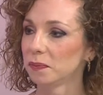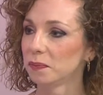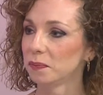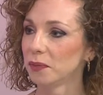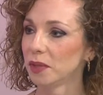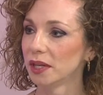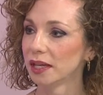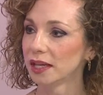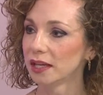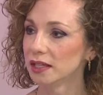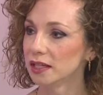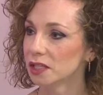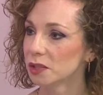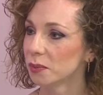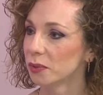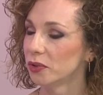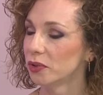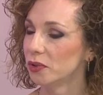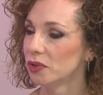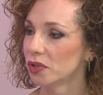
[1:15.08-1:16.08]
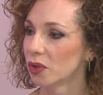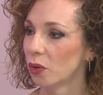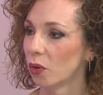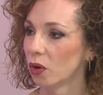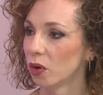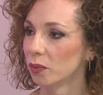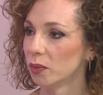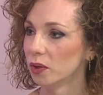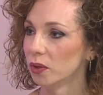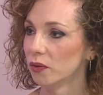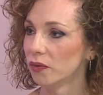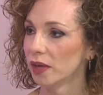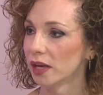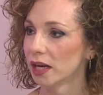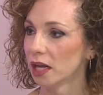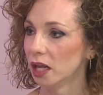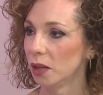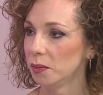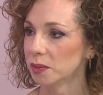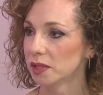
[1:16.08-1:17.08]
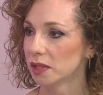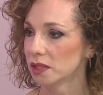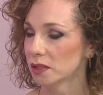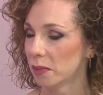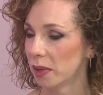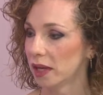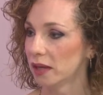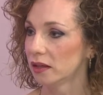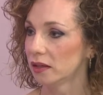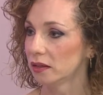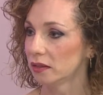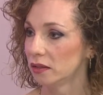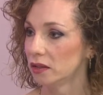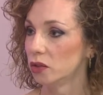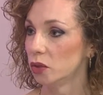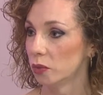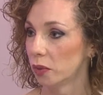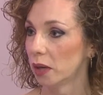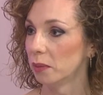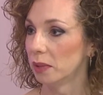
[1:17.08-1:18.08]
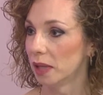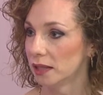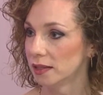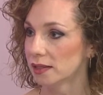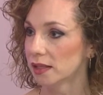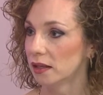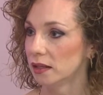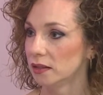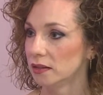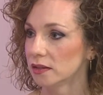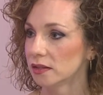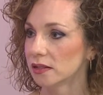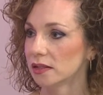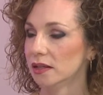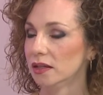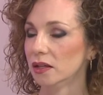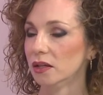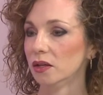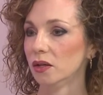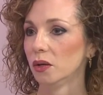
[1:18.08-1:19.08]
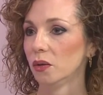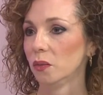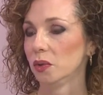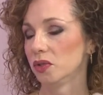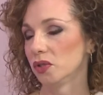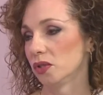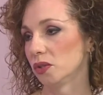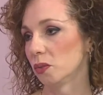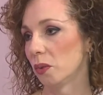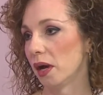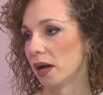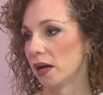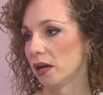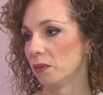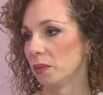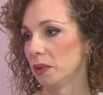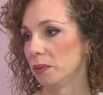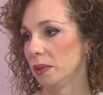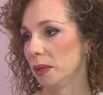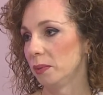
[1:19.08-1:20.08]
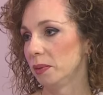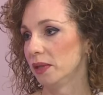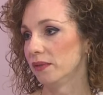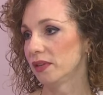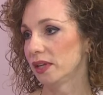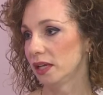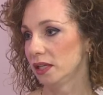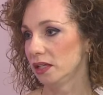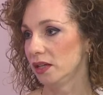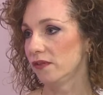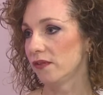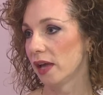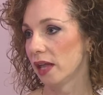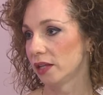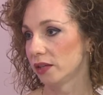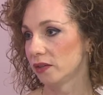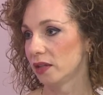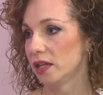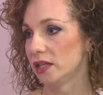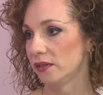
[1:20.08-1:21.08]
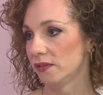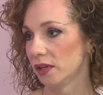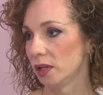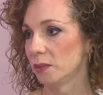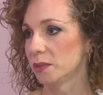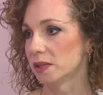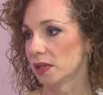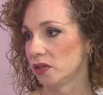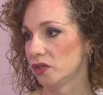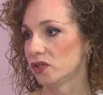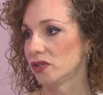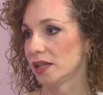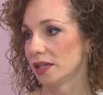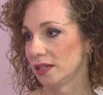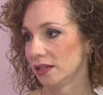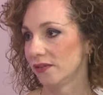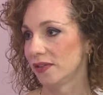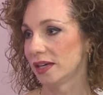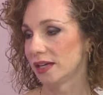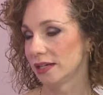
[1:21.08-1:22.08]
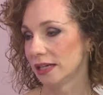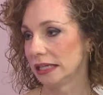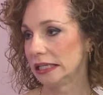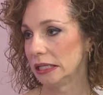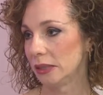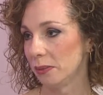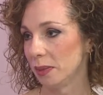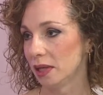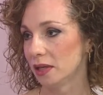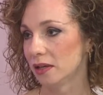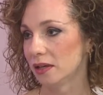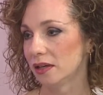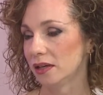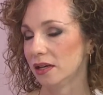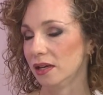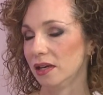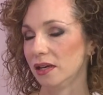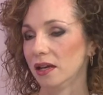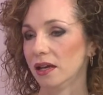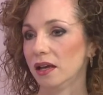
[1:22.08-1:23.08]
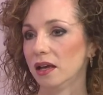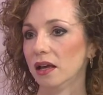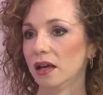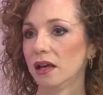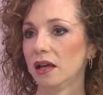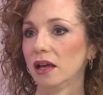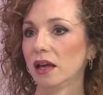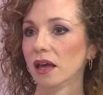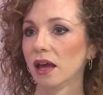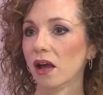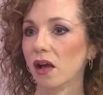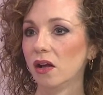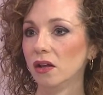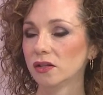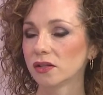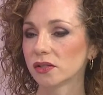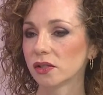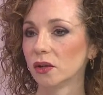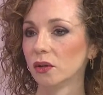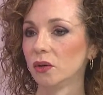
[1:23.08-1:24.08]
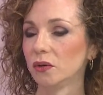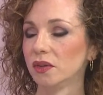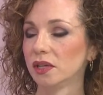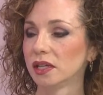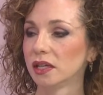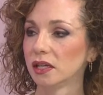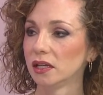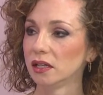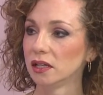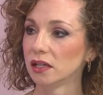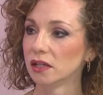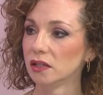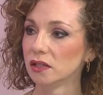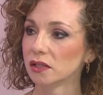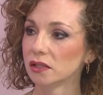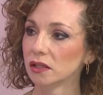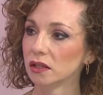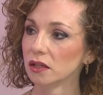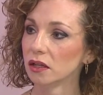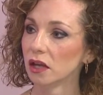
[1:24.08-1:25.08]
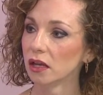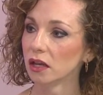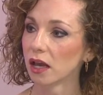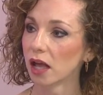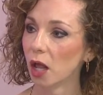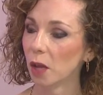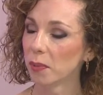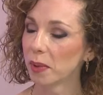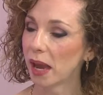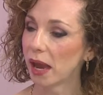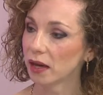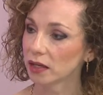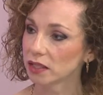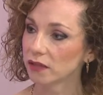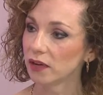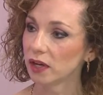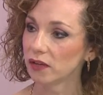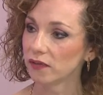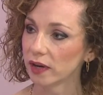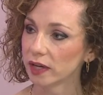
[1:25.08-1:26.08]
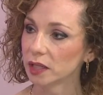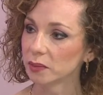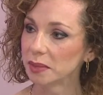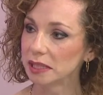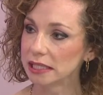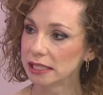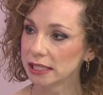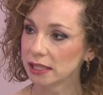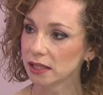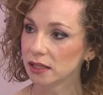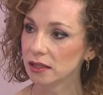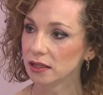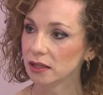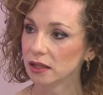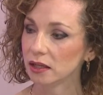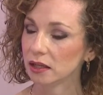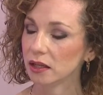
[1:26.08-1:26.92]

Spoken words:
The kidneys produce the hormone that helps us make new red blood cells, which is why when people have kidney failure, they develop such significant anemia. Also, the kidneys help activate vitamin D.